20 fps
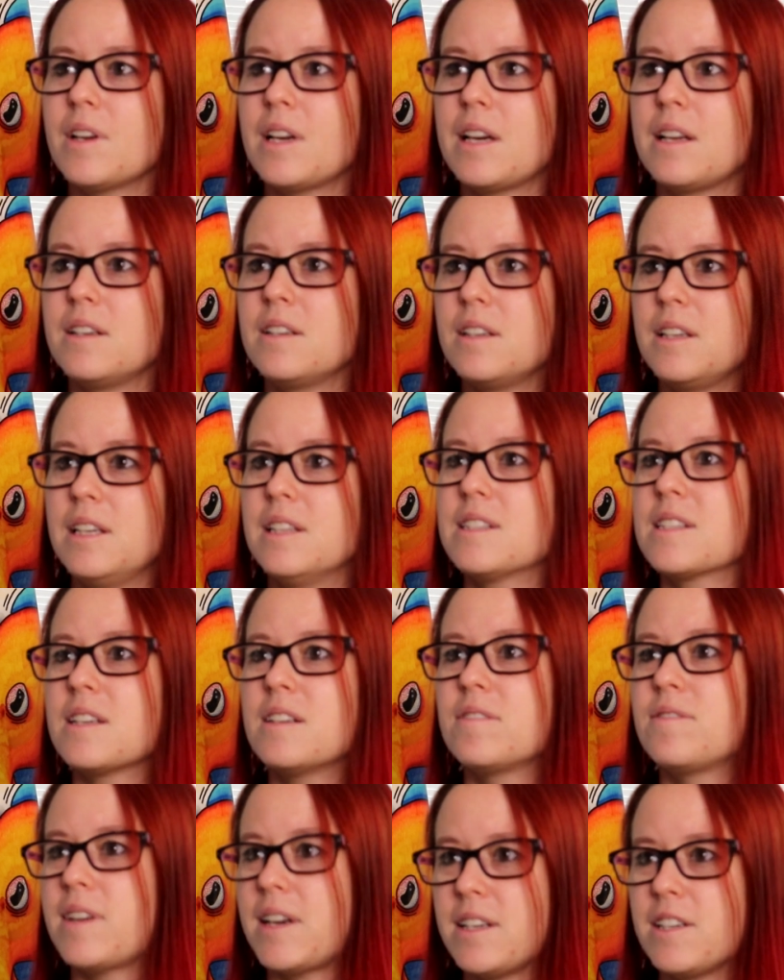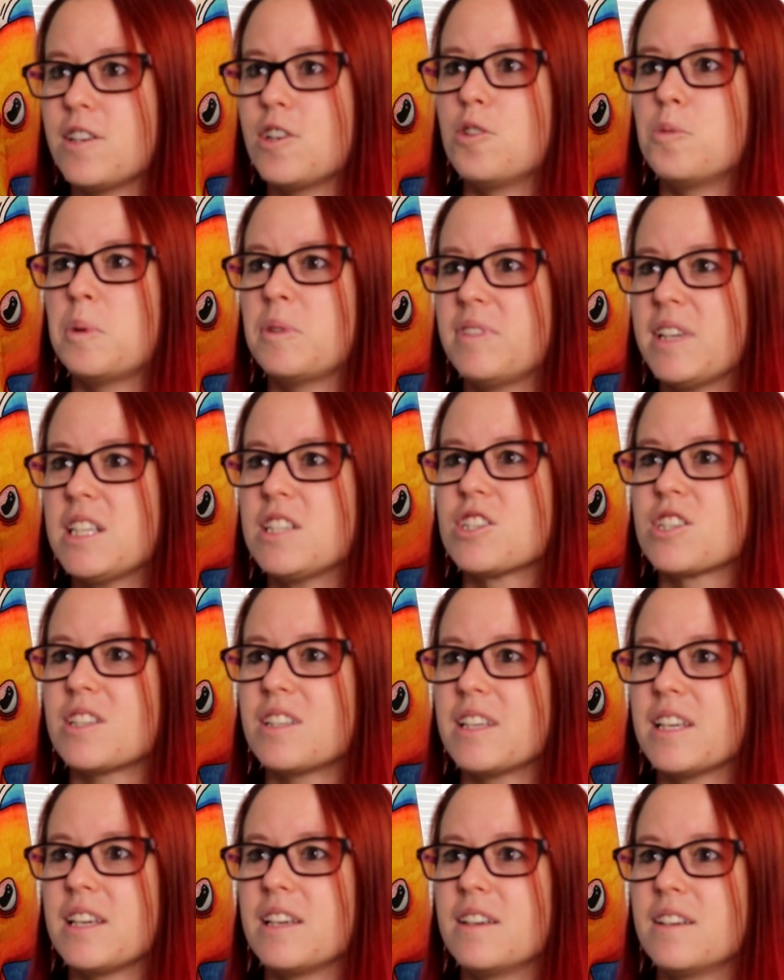and it's going to find a home
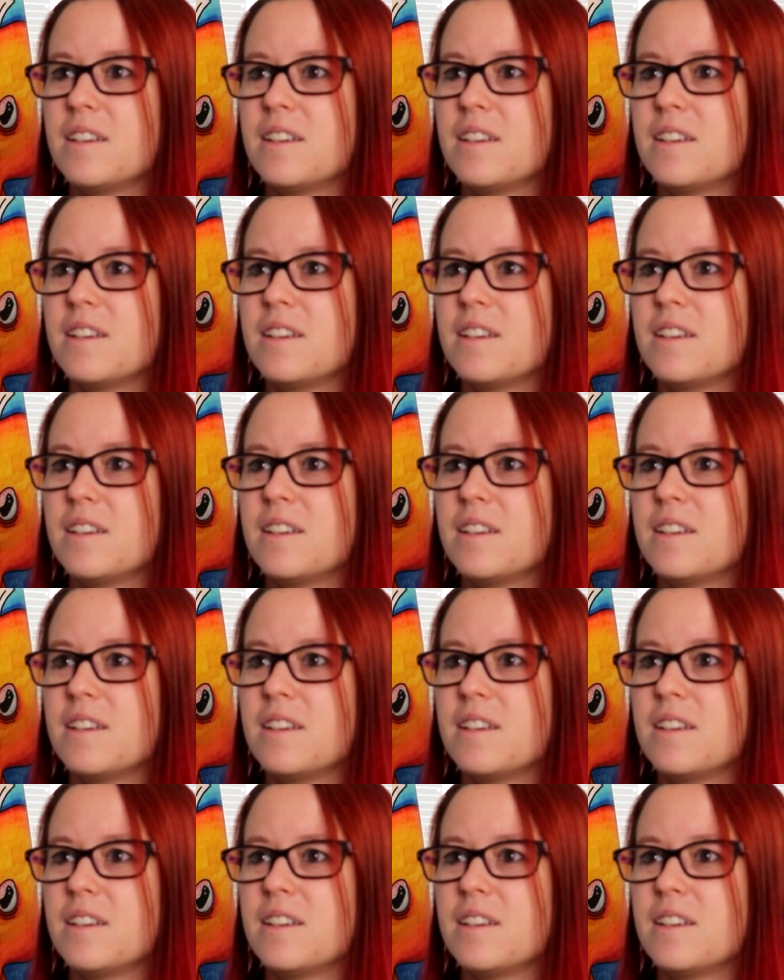eventually.